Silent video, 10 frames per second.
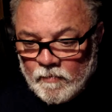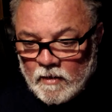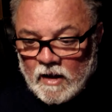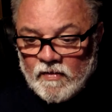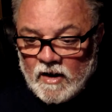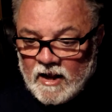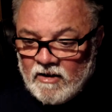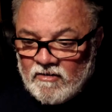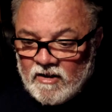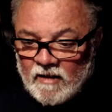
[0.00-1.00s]
And the
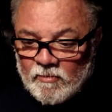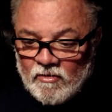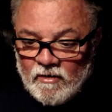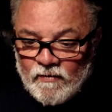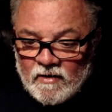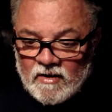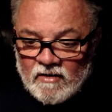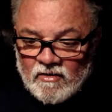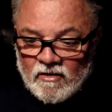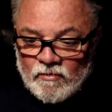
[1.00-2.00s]
ladies did absolutely
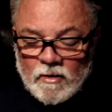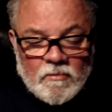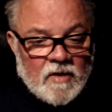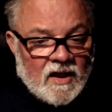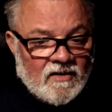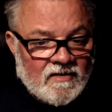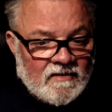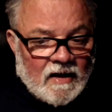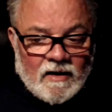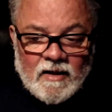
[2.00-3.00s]
fantastic as well.
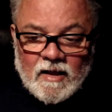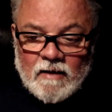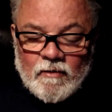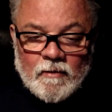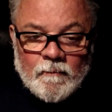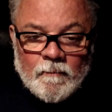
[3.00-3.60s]
Exactly, Karen.